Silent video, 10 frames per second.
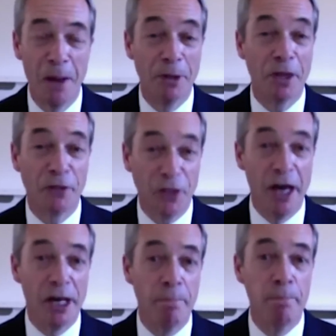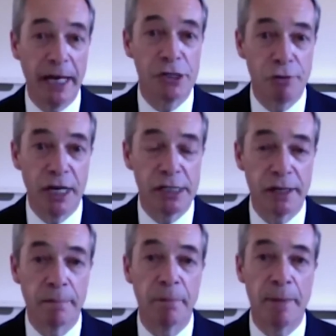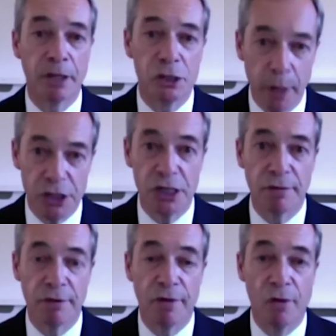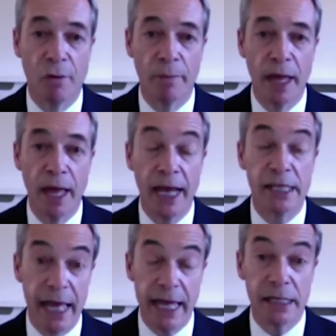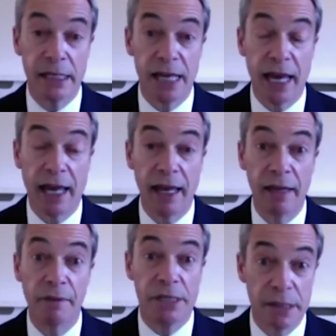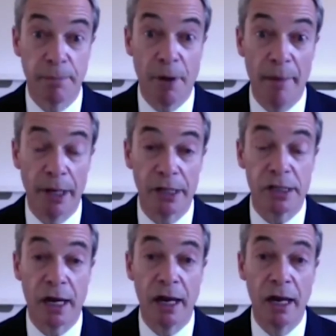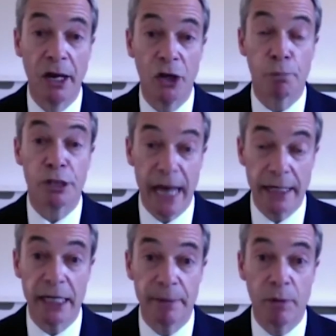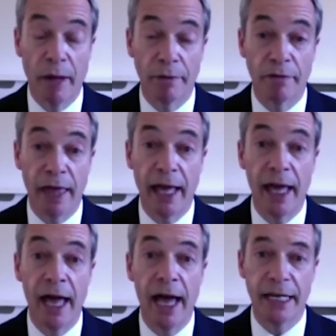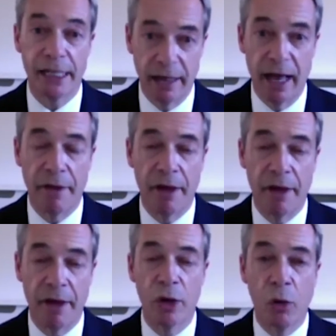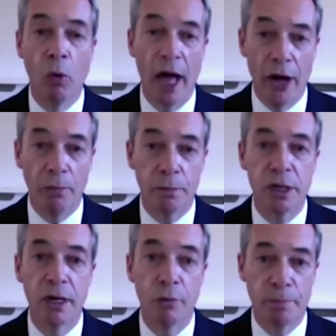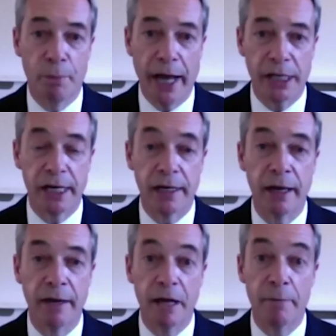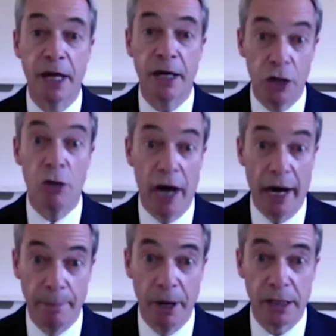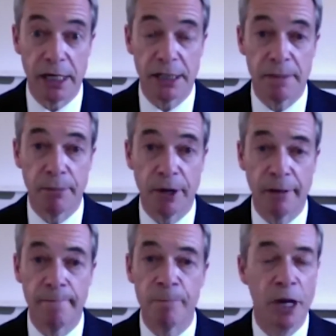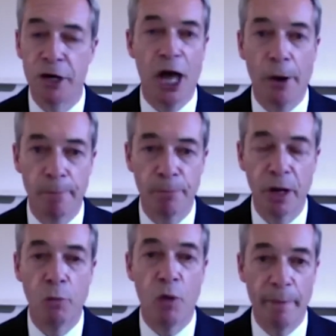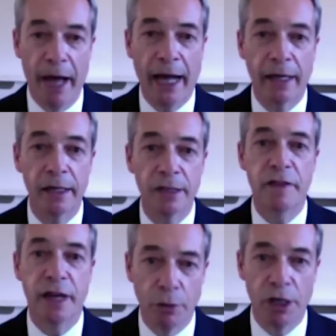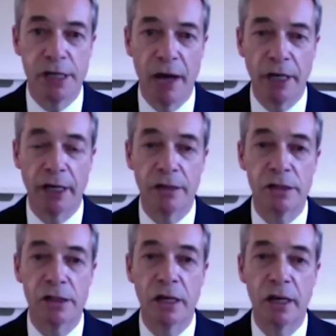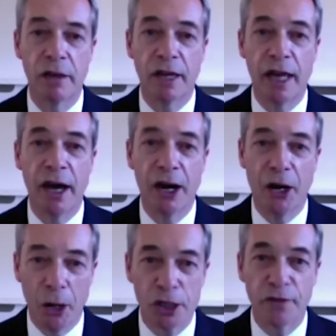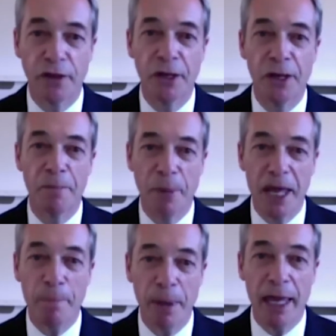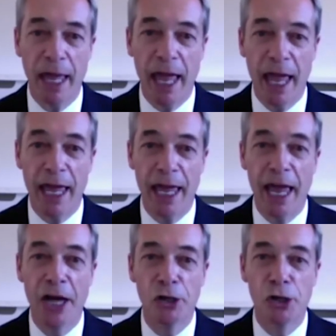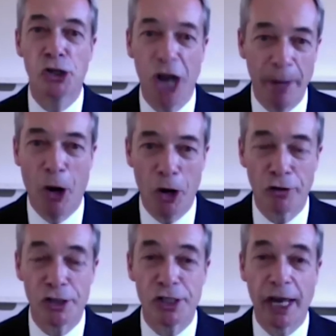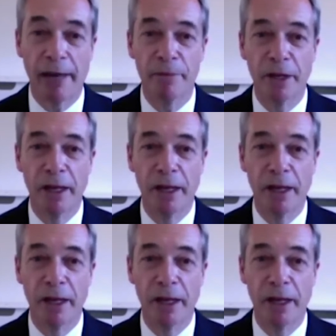But the third and biggest reason people are switching to reform is they can see this is a prime minister who pretended to be one thing and he's another. We all hoped with Brexit there'd be a new kind of politics in Britain. No. We're back to the old Etonians, the Oxford PPE chumocracy.